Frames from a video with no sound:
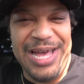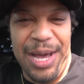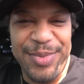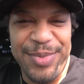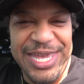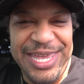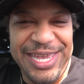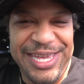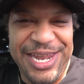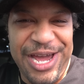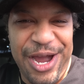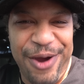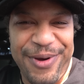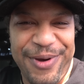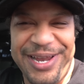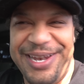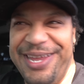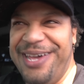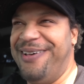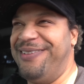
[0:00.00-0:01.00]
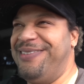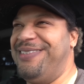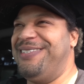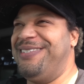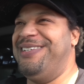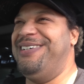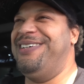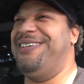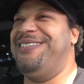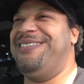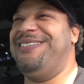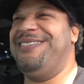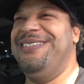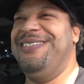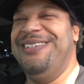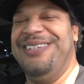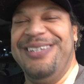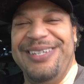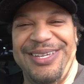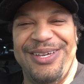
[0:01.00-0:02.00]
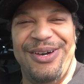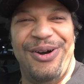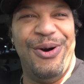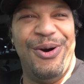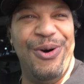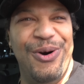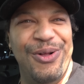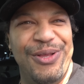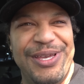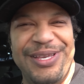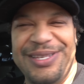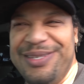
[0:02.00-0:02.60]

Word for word: I'm geeking out right now. This is nuts. Holy